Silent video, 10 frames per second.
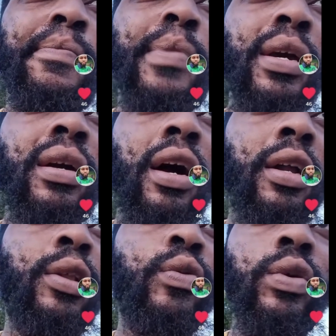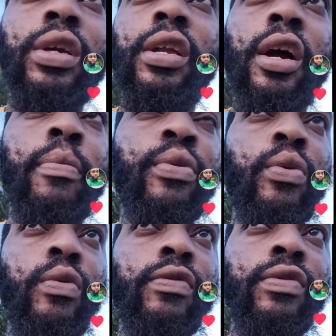make a loan get
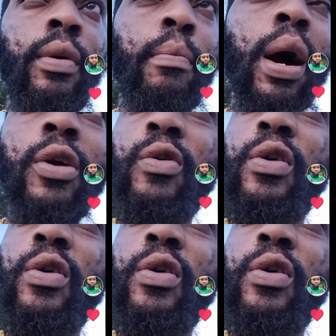approved. Bank